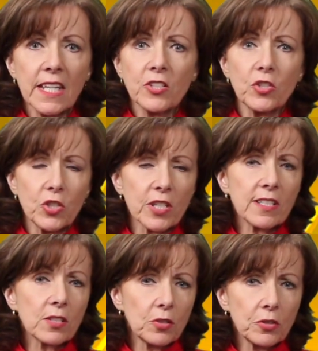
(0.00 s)
It's
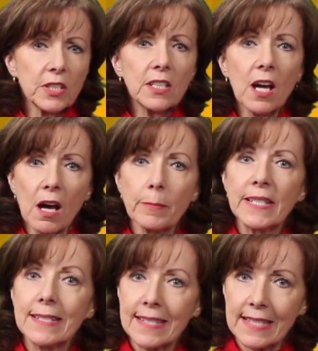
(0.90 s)
just good
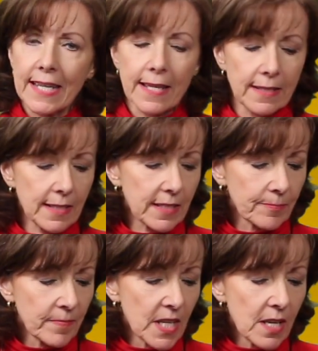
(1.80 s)
common sense.
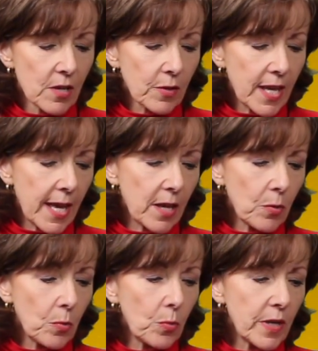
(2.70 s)
Okay,
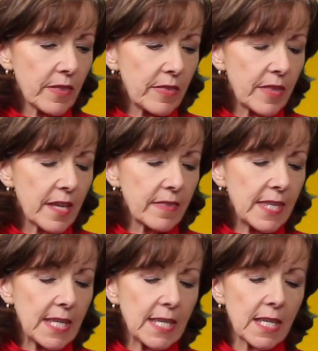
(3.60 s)
with
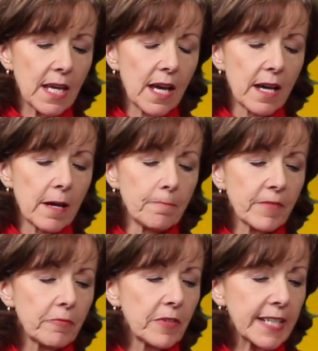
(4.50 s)
the
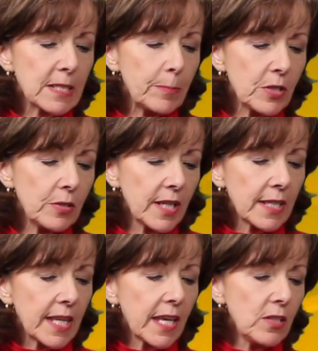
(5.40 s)
Flex Boot,
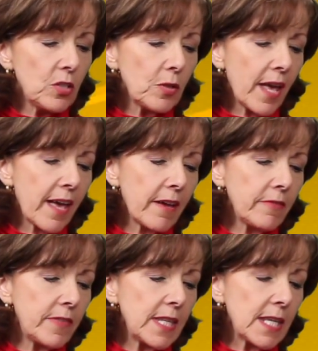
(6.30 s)
again, you have
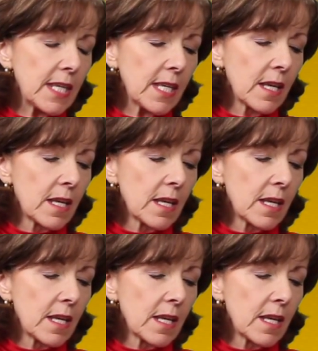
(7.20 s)
the